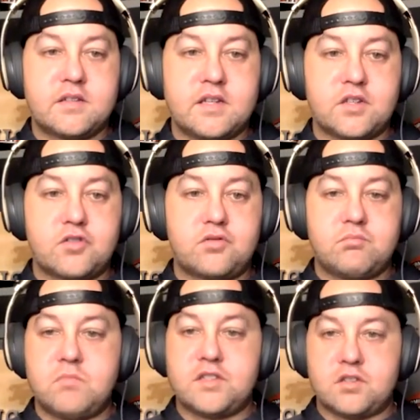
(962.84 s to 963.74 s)
a
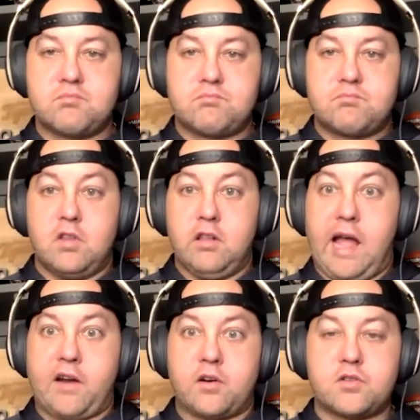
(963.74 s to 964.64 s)

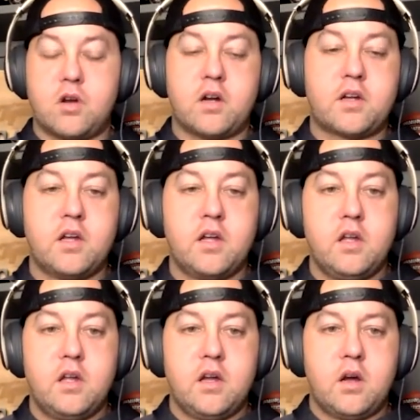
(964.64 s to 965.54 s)
ladder truck.
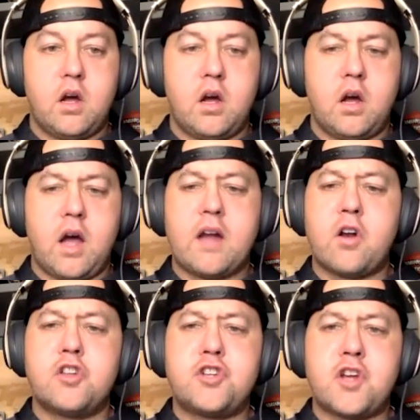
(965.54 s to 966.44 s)
I don't know.